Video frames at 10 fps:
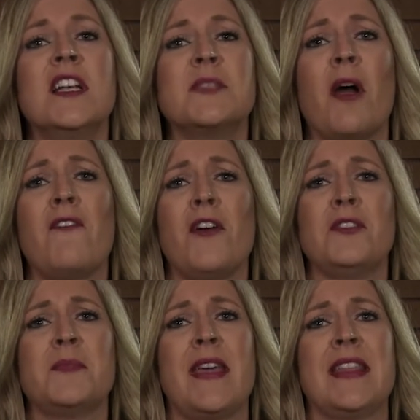
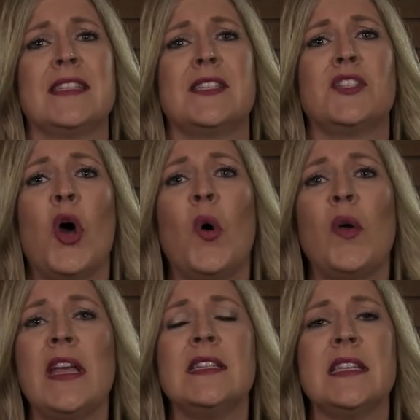Smartphones make this so
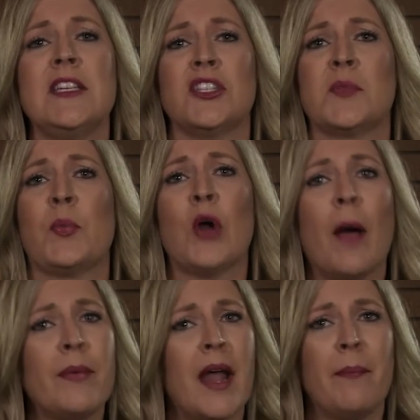easy. Just
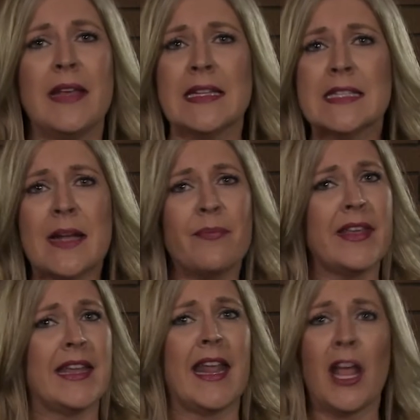prop it up against
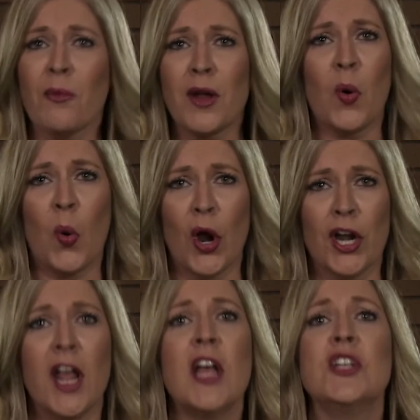something and hit
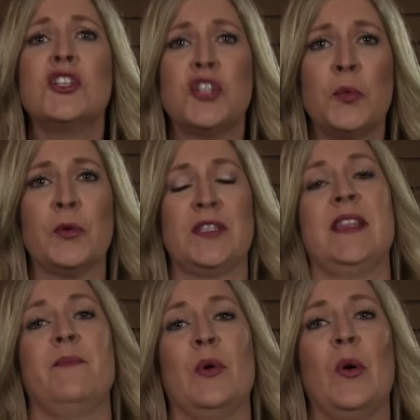record. Super
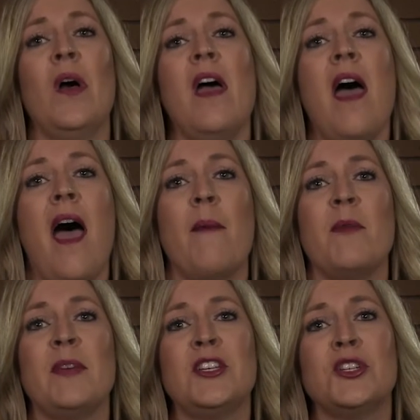simple. And
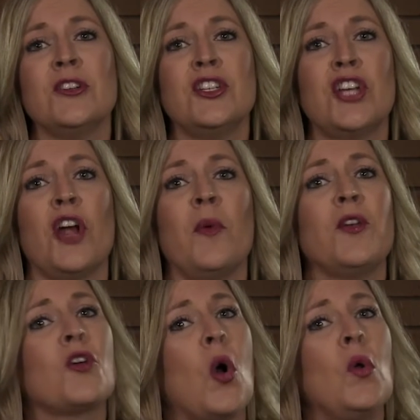be sure and share what your
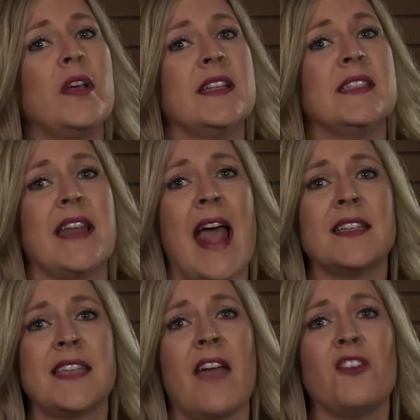goal is and ask
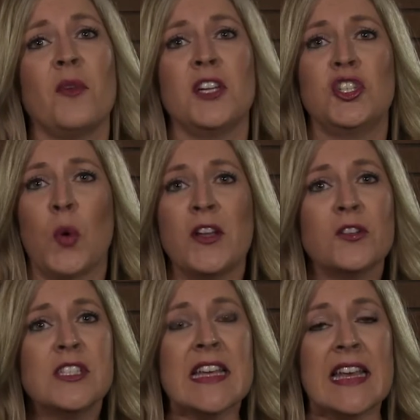everyone to join your
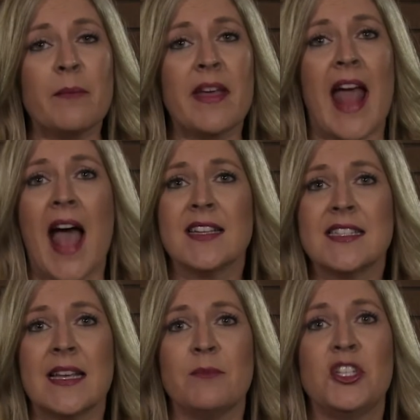team and ask
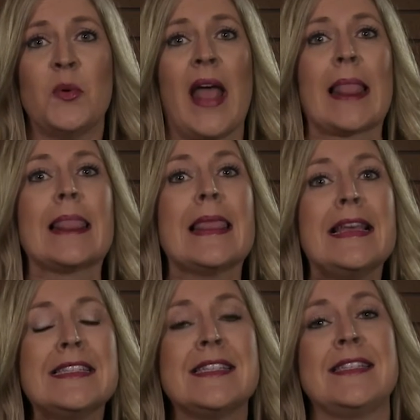them to at
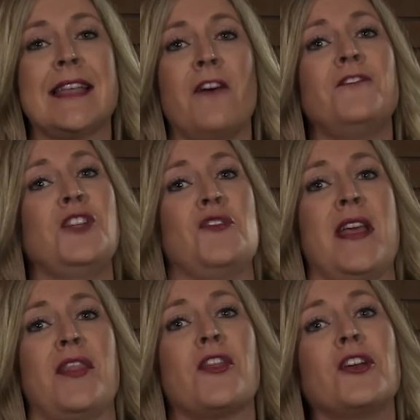least
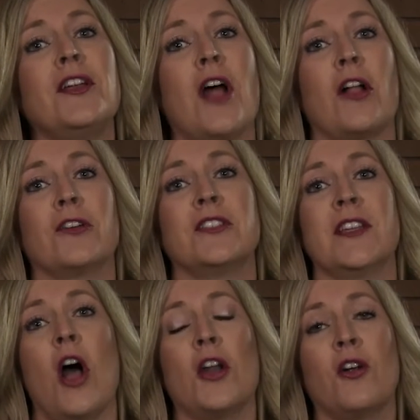self-donate $30 in
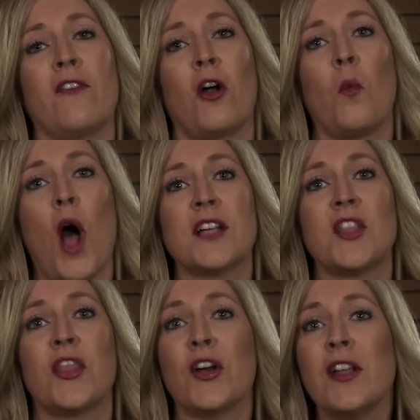honor of our walk's
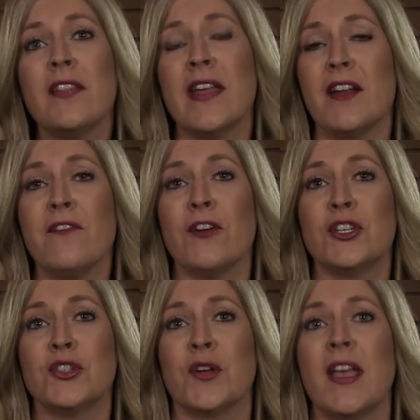30th
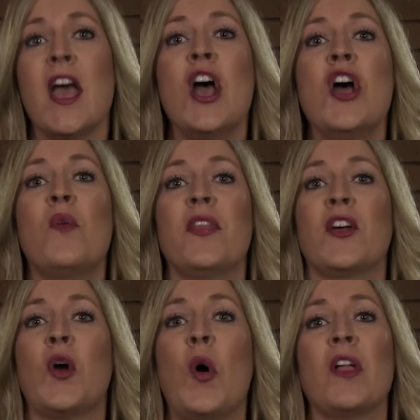anniversary with a
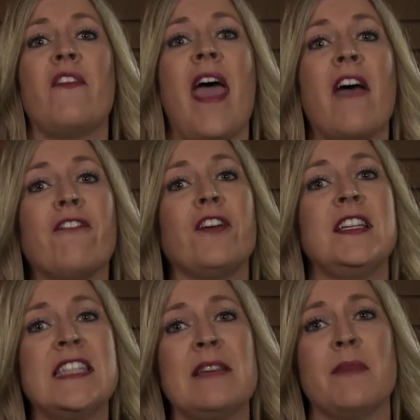goal of every
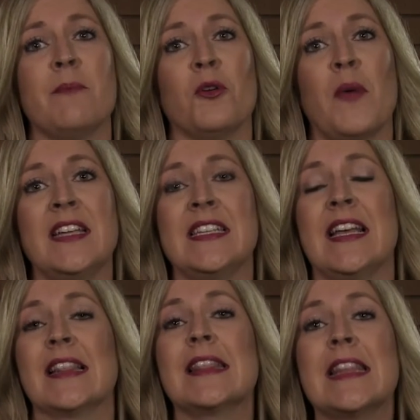team member raising
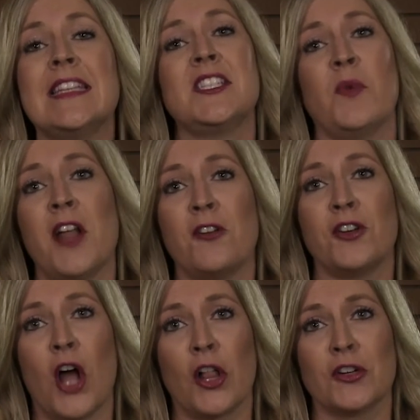at least
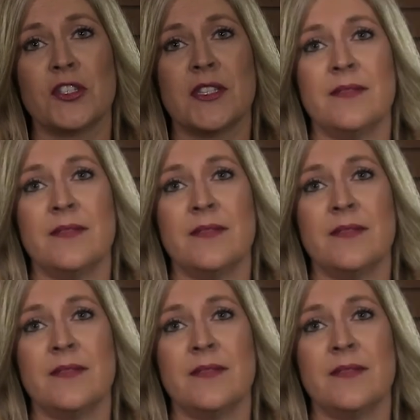$100.